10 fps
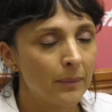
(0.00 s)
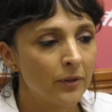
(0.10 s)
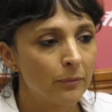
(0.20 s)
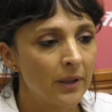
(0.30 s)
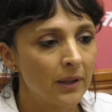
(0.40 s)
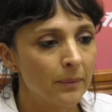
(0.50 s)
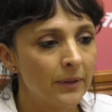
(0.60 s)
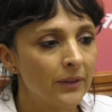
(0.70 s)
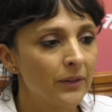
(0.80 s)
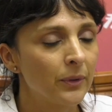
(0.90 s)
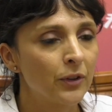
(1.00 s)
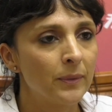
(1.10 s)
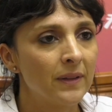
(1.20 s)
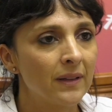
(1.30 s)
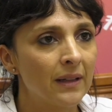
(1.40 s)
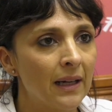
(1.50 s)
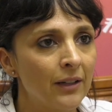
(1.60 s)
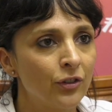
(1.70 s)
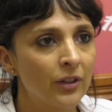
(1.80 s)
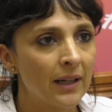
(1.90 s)
member of parliament, which means that I
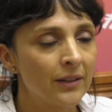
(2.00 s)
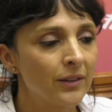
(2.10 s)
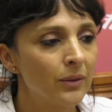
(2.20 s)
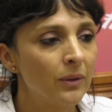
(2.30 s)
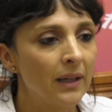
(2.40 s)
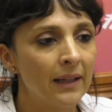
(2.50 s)
shadow